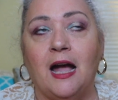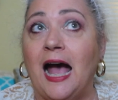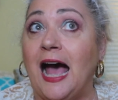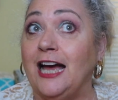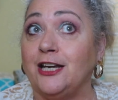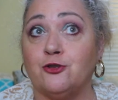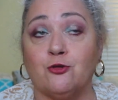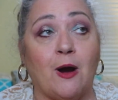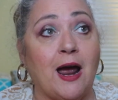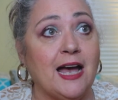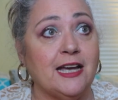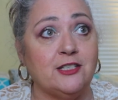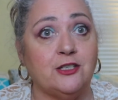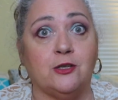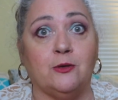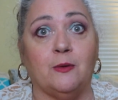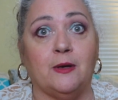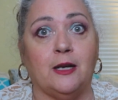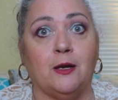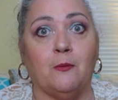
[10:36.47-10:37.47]
I try
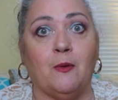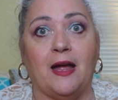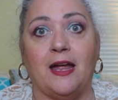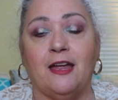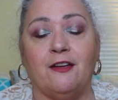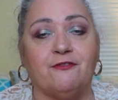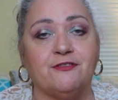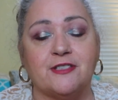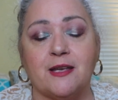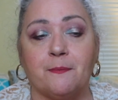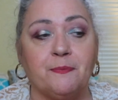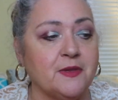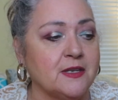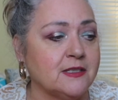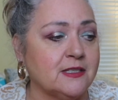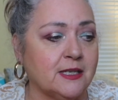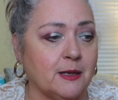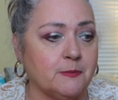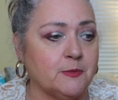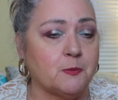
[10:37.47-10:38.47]
to anyway. If something
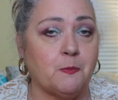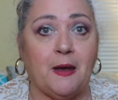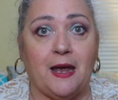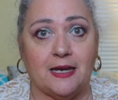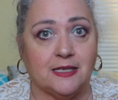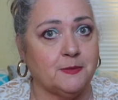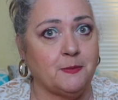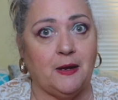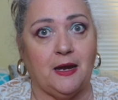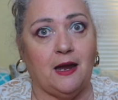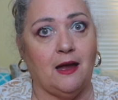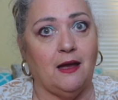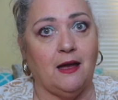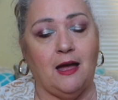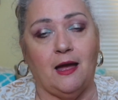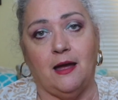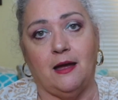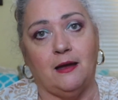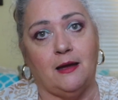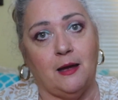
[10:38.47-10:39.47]
slips past me,
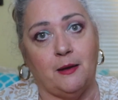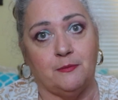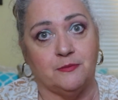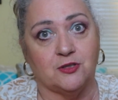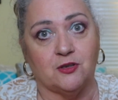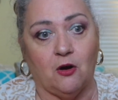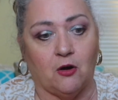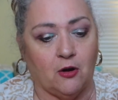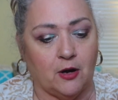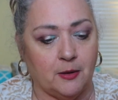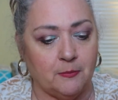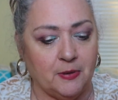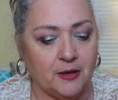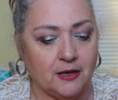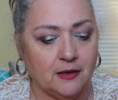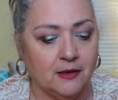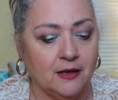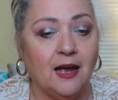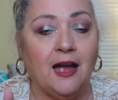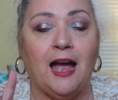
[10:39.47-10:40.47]
I'm sorry,
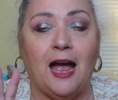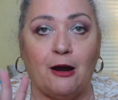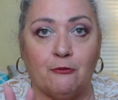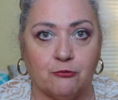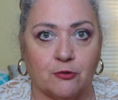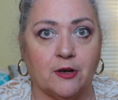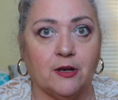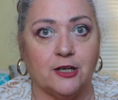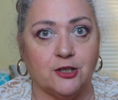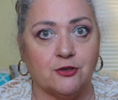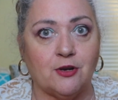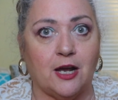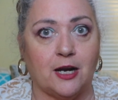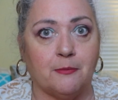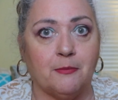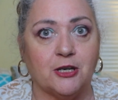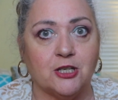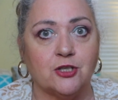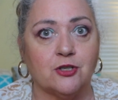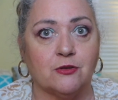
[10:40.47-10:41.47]
but I really try to
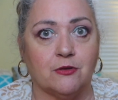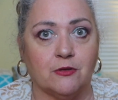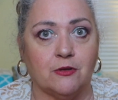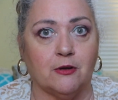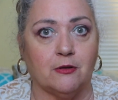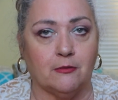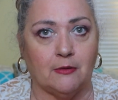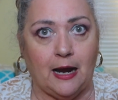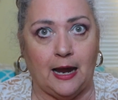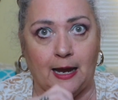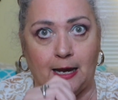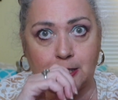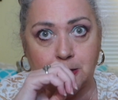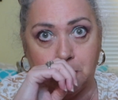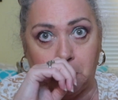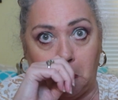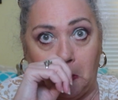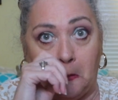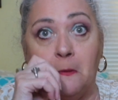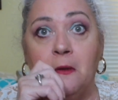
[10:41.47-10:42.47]
make sure they're
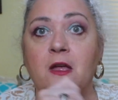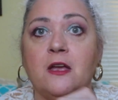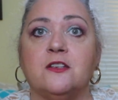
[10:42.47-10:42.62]
actual.